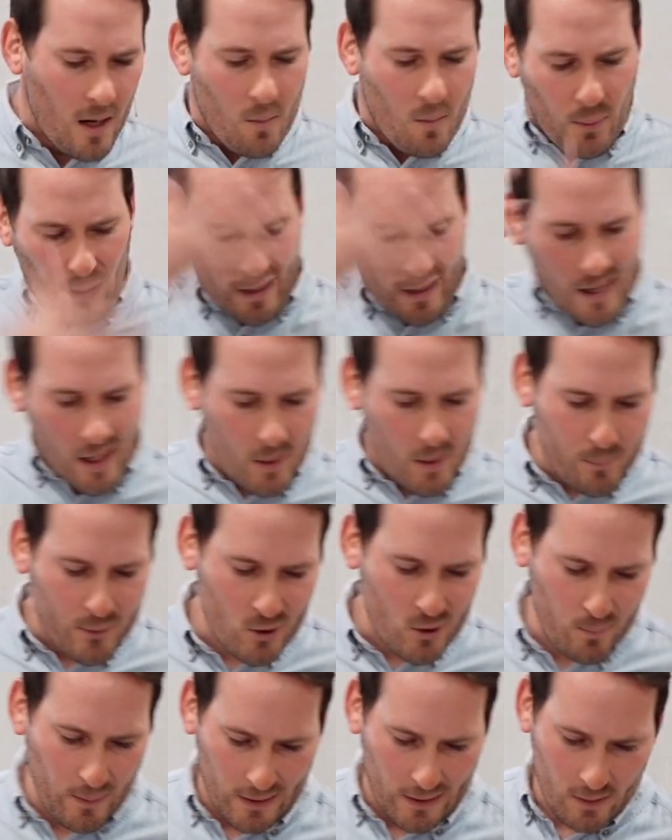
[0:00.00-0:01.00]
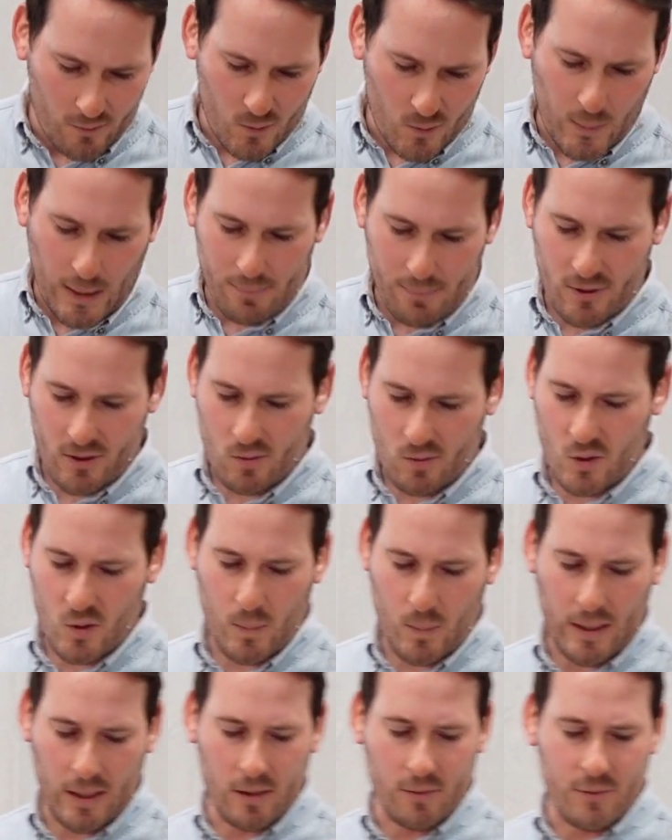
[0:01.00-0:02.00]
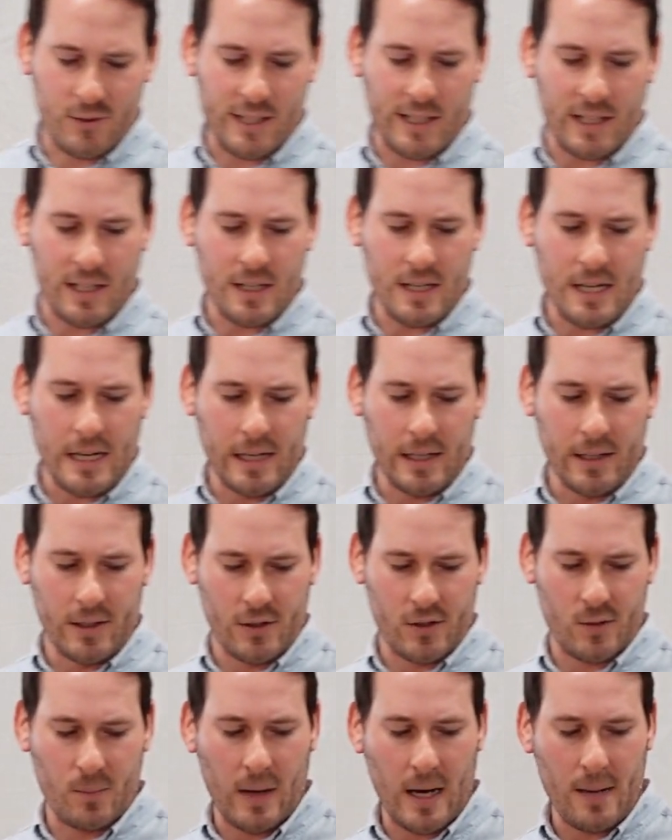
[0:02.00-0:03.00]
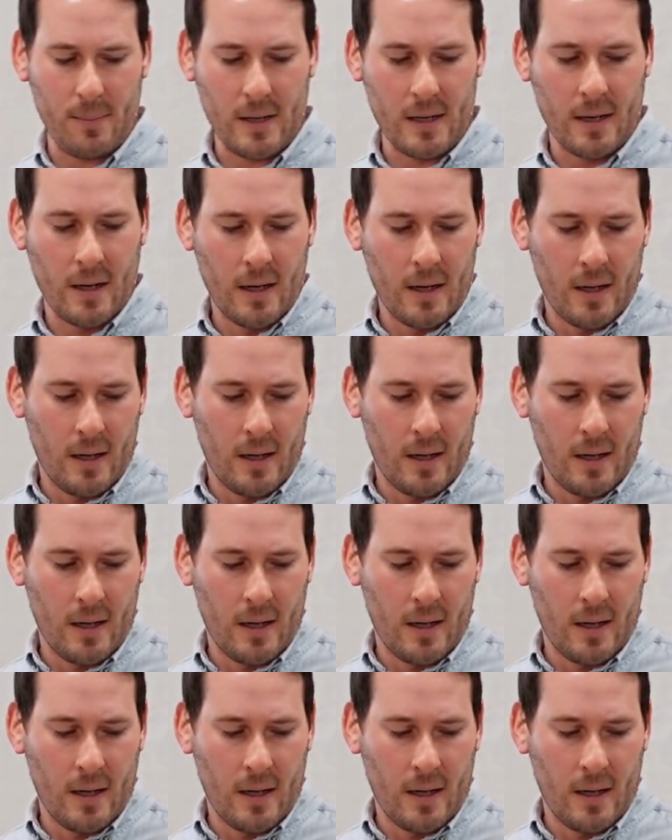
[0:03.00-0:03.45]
But another perspective is perhaps this was speaking of 10 years, maybe